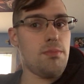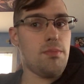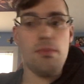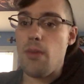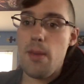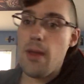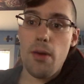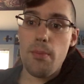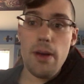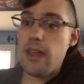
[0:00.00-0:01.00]
maybe
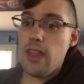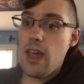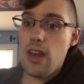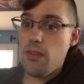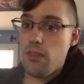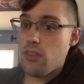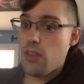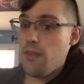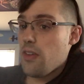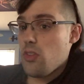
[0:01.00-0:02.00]
I'll by then, if not,
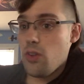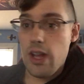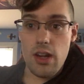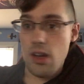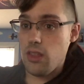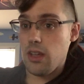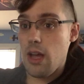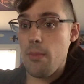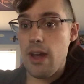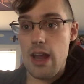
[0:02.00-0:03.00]
if I still get nothing,
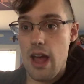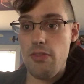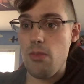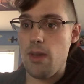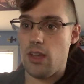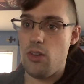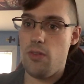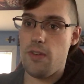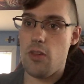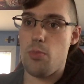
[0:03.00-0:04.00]
I might have to make a new
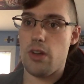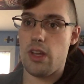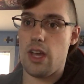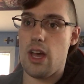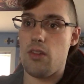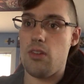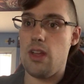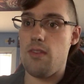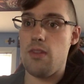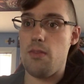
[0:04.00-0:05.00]
Facebook account,
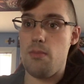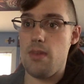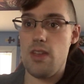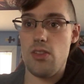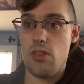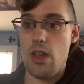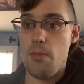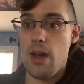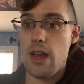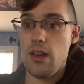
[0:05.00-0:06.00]
even if it means I
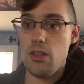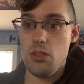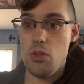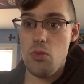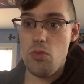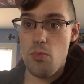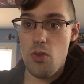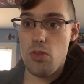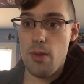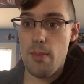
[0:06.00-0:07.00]
might lose
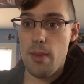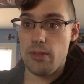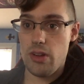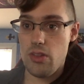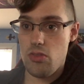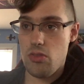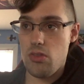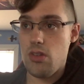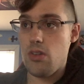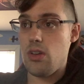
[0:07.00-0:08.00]
most of my memories
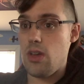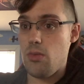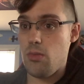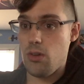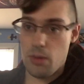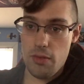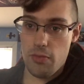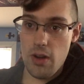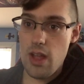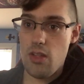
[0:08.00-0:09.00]
or my
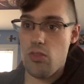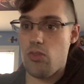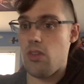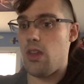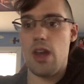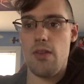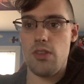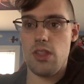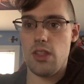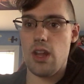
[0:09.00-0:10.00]
friends and
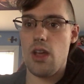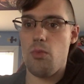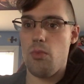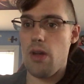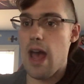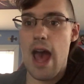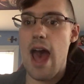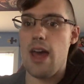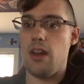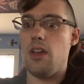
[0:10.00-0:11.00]
everything that I
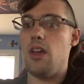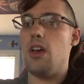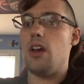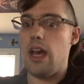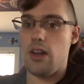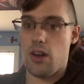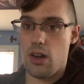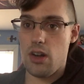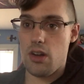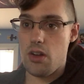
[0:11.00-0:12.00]
had and
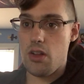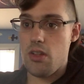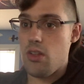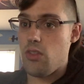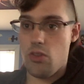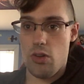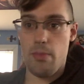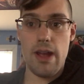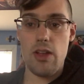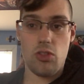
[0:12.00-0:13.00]
earned during
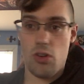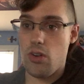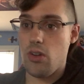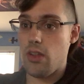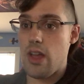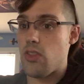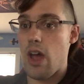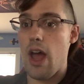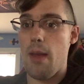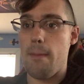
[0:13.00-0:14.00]
my during all that
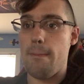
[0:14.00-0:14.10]
time.